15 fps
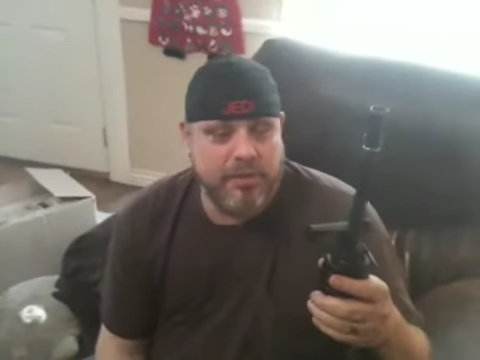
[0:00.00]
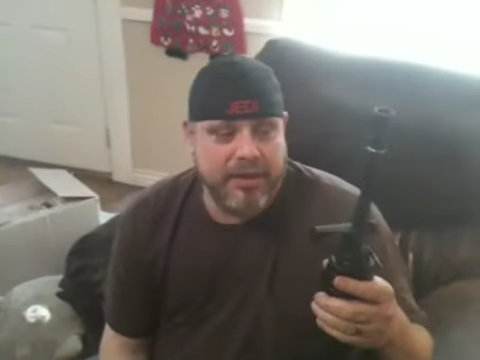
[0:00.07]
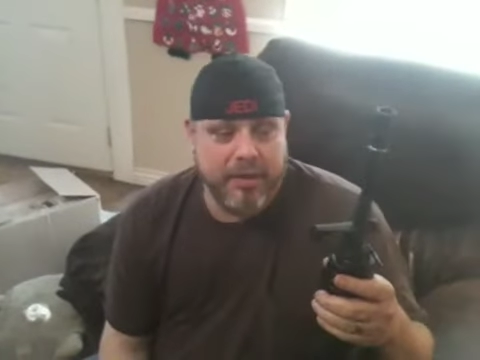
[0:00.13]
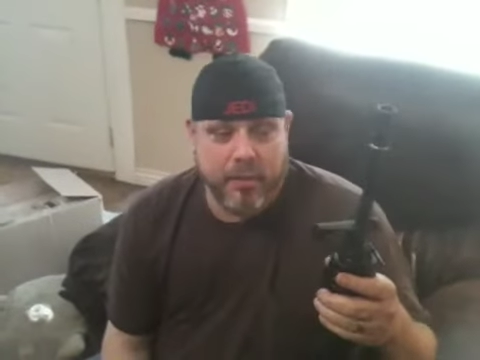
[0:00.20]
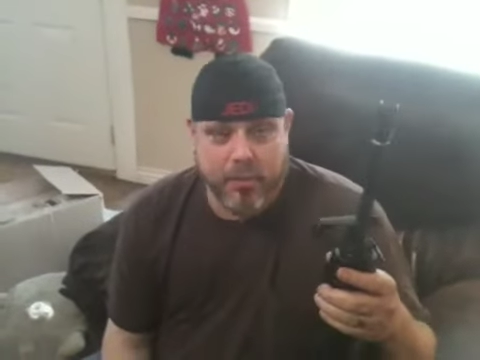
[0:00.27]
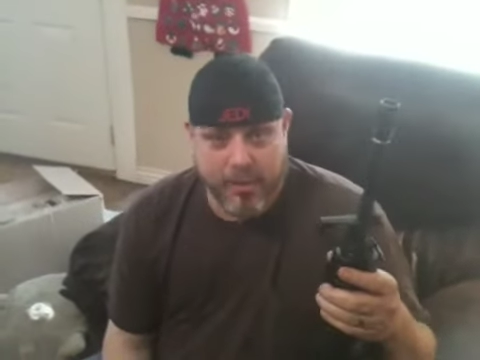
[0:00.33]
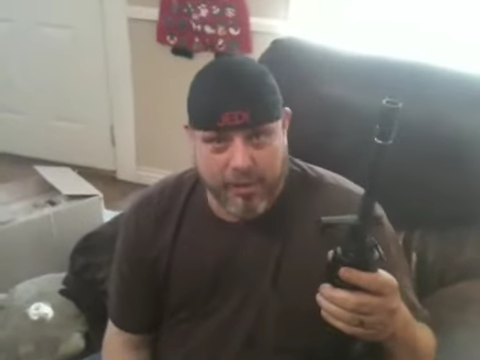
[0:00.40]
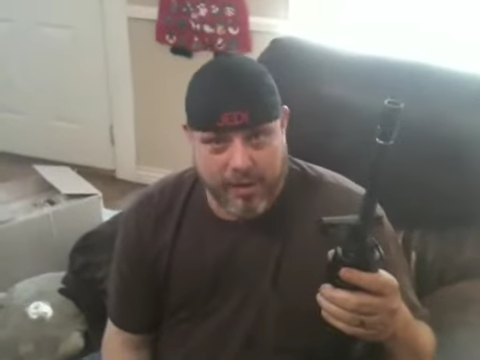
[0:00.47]

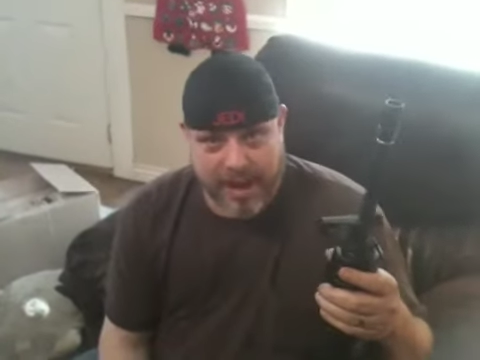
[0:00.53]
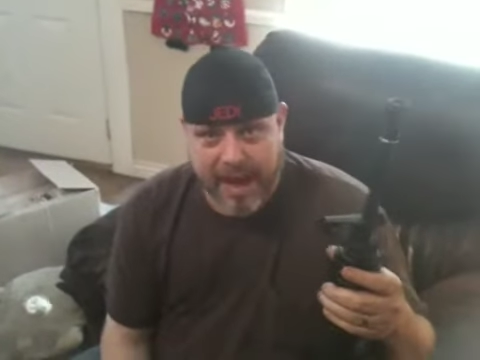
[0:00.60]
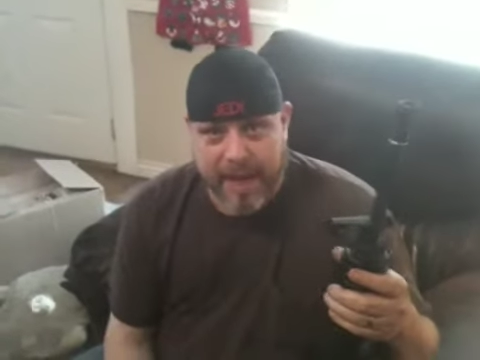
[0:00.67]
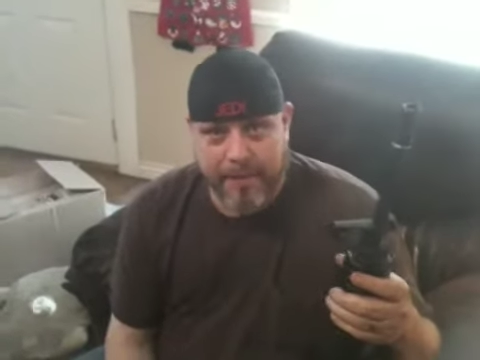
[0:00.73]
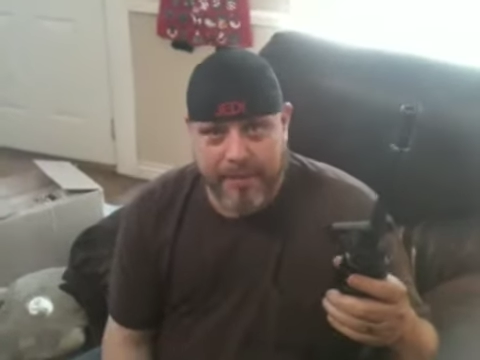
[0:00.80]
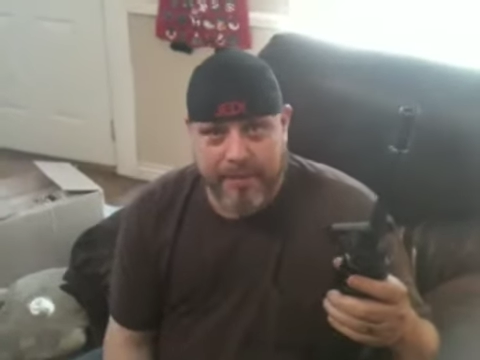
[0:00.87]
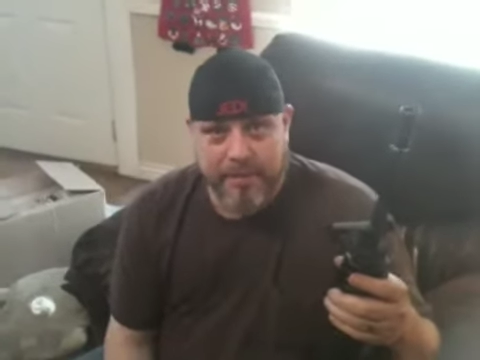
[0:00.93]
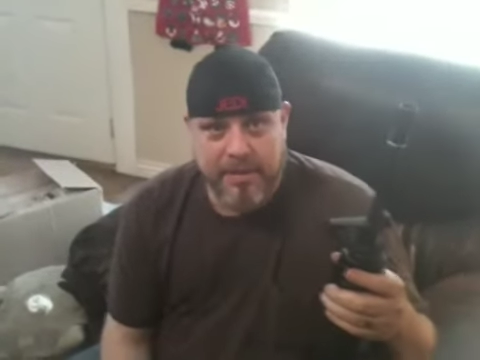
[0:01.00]
It will
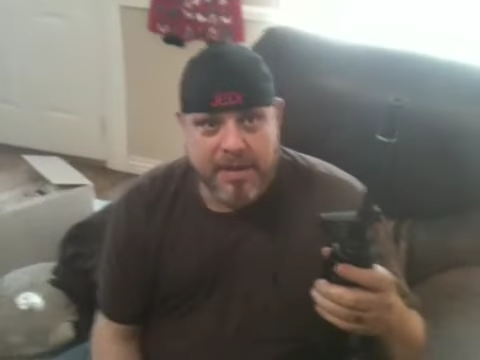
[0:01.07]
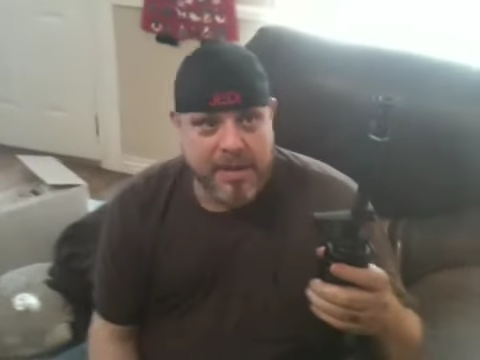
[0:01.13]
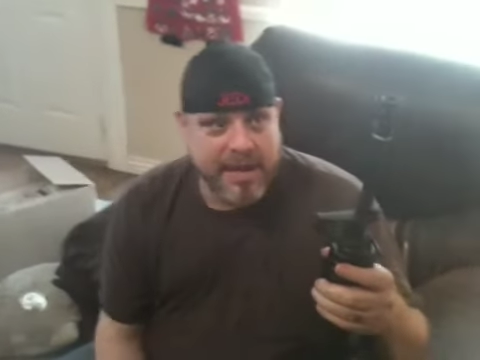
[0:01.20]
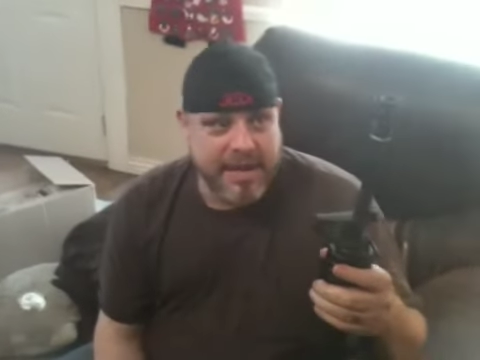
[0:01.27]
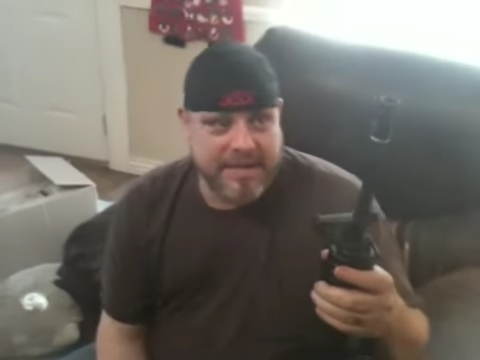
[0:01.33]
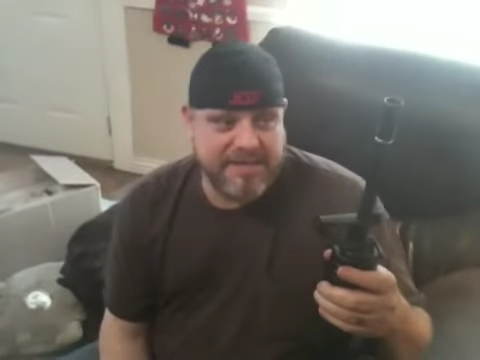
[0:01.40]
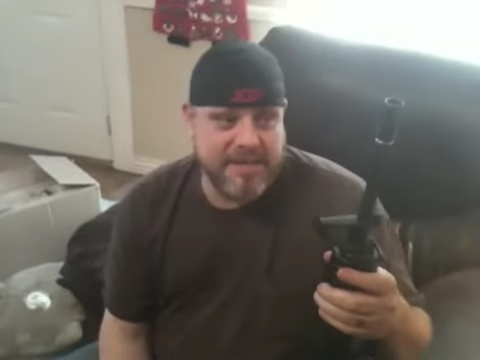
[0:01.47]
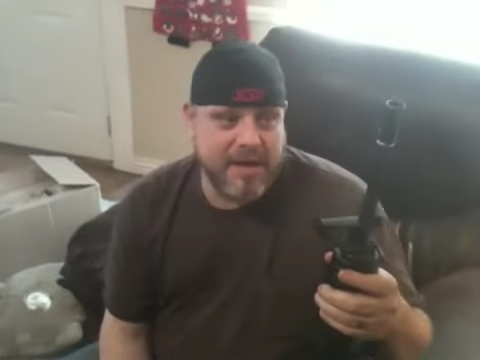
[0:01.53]
happen.
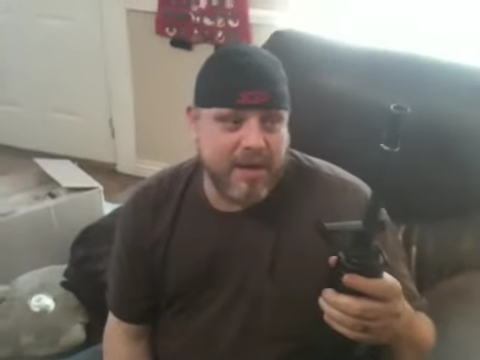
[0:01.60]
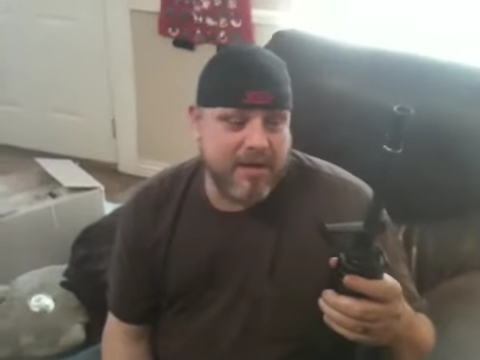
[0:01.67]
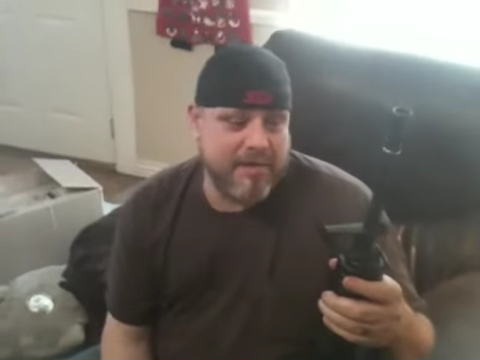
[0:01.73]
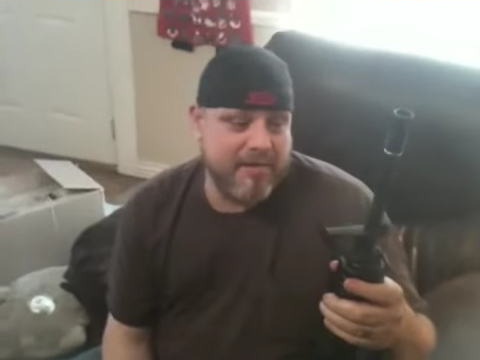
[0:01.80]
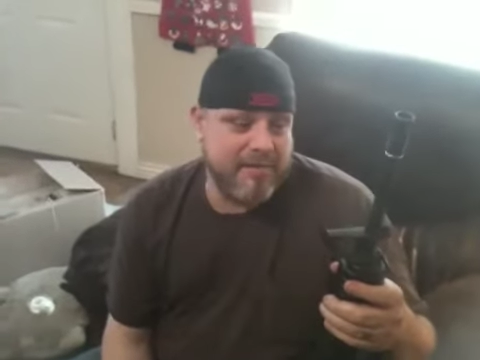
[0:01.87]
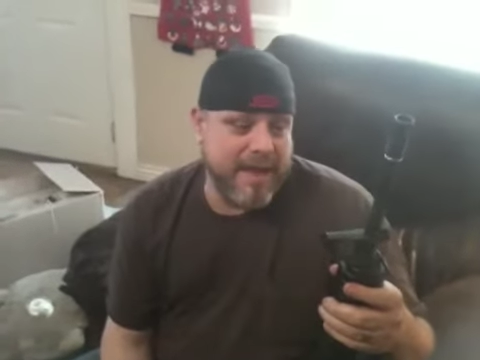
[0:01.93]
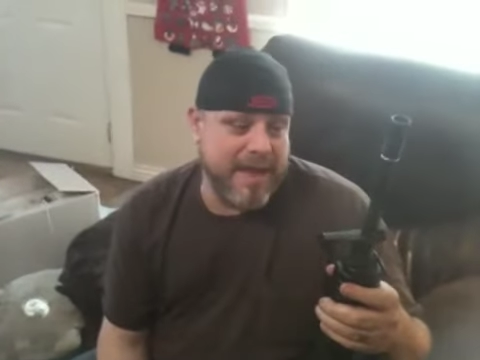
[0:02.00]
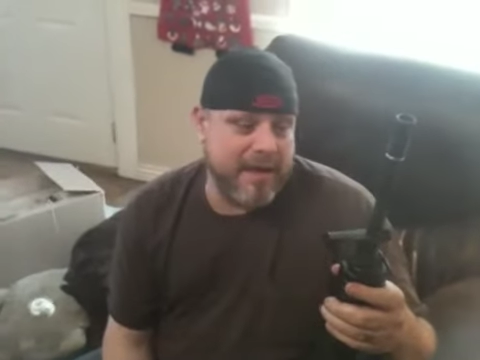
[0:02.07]
It's not a
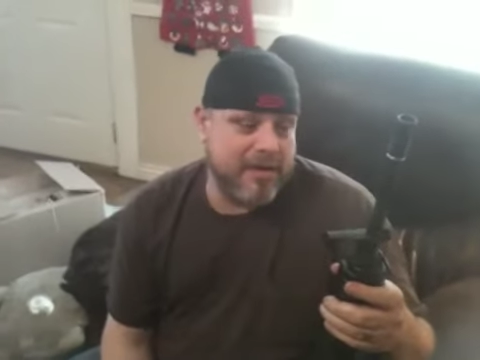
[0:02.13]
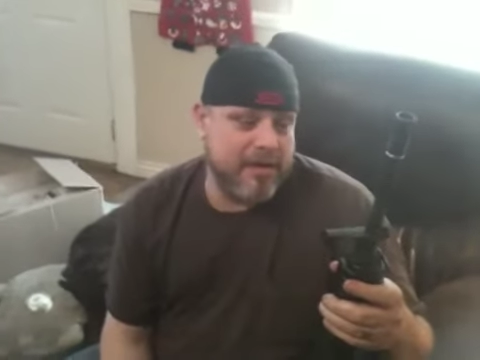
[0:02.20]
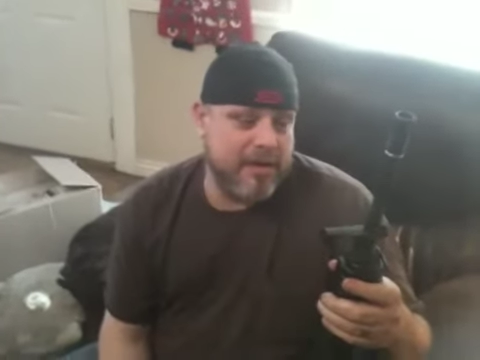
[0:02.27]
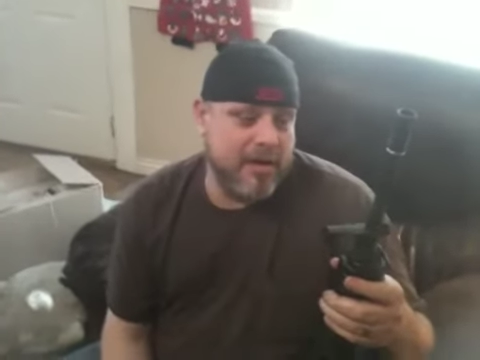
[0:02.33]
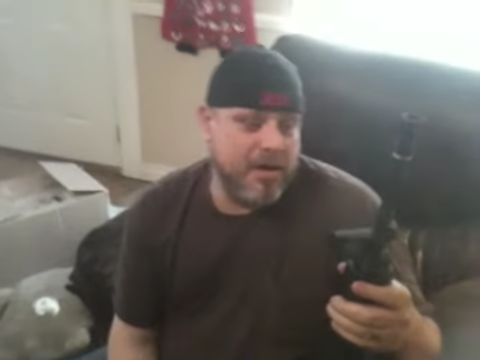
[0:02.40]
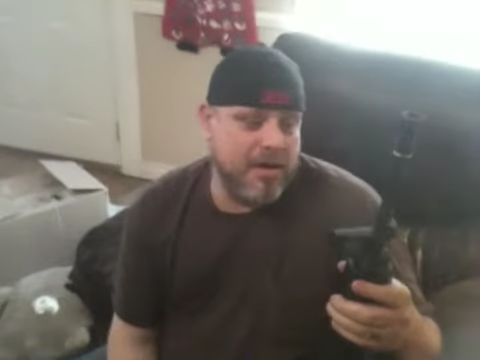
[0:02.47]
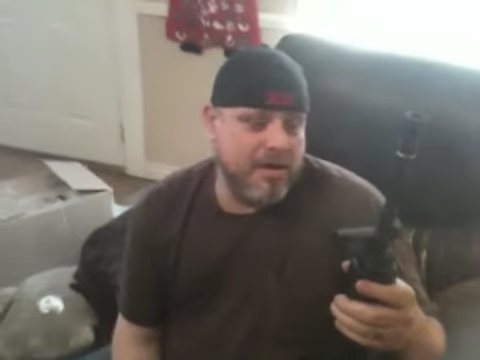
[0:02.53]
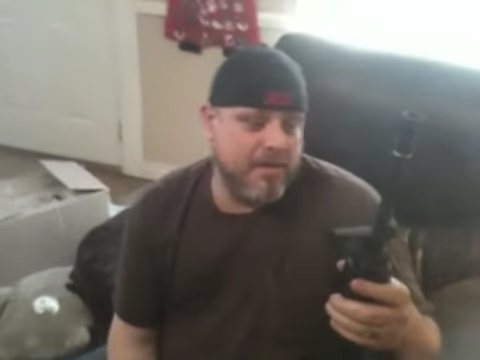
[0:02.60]
matter
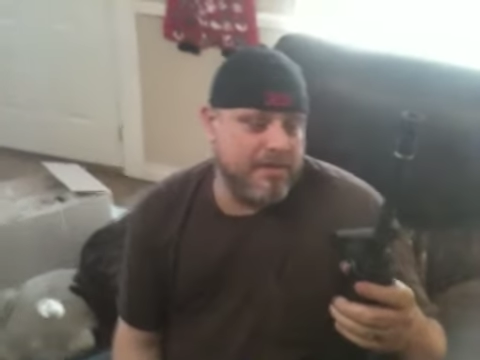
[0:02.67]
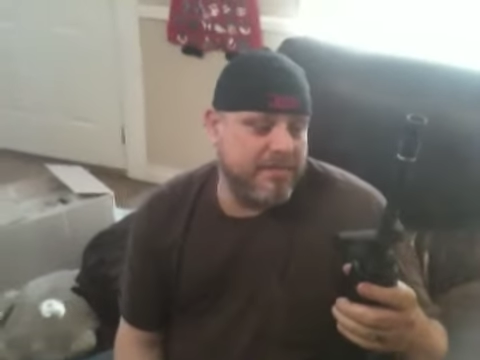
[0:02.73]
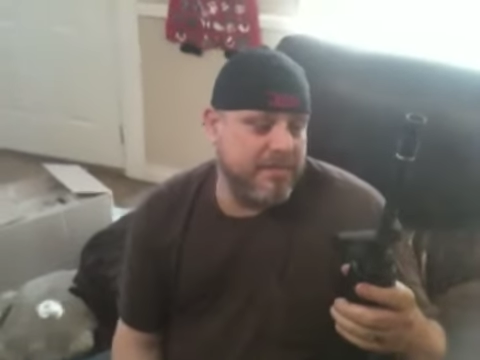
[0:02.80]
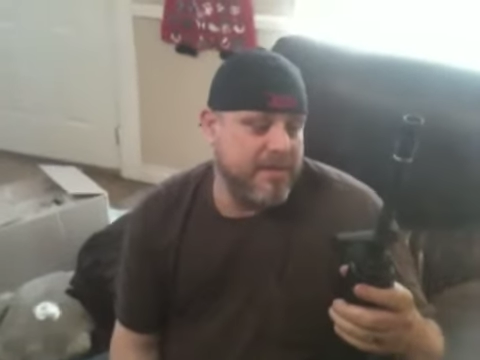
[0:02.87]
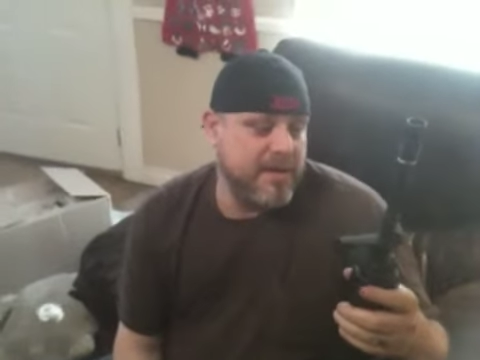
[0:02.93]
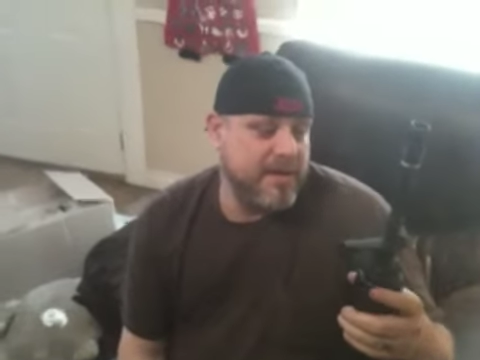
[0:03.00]
of